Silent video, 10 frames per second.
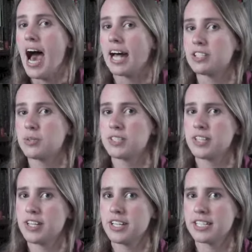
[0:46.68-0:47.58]
and to a
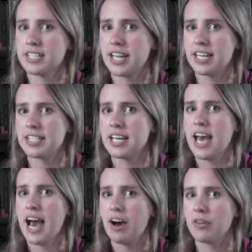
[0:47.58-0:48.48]
certain extent
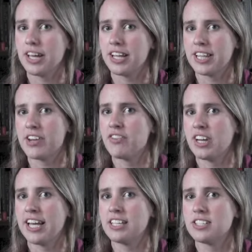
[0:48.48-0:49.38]
how that then
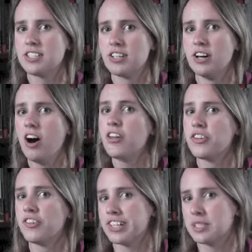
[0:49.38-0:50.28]
relates to
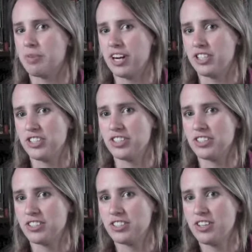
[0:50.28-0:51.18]
other
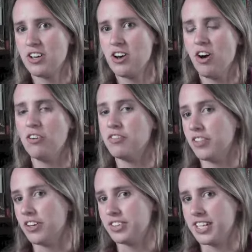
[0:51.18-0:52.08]
expressions of
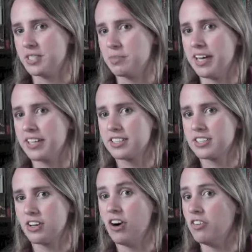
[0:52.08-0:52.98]
those
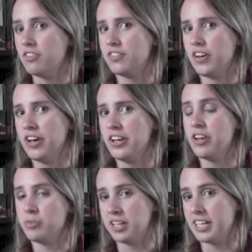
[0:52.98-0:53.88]
aspects of
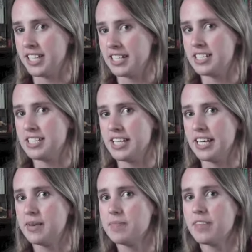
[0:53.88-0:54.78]
noble
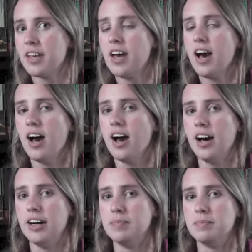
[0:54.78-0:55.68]
identity.
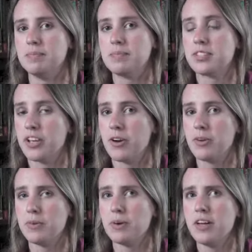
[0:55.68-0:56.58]

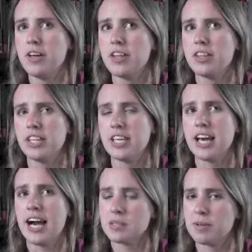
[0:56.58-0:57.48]
So
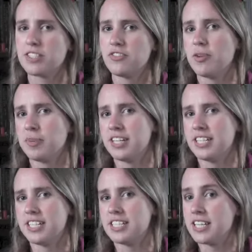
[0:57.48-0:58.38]
the aspects of noble
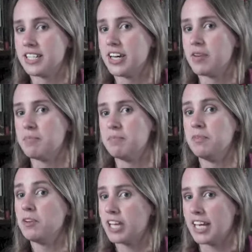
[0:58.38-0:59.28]
identity that I'm
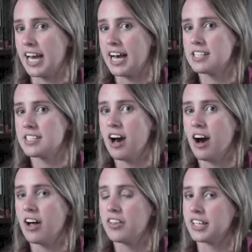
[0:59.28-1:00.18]
looking at
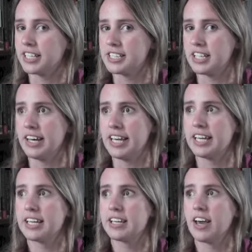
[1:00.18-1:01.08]
are things like